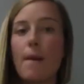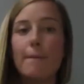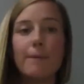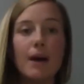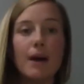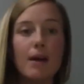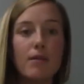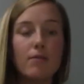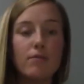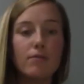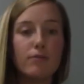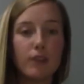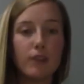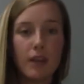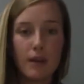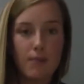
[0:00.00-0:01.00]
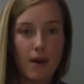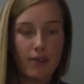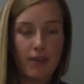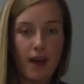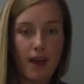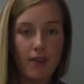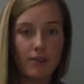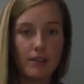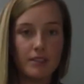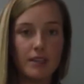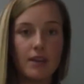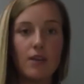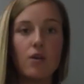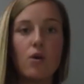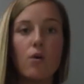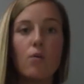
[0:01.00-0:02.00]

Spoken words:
but forget about that reason.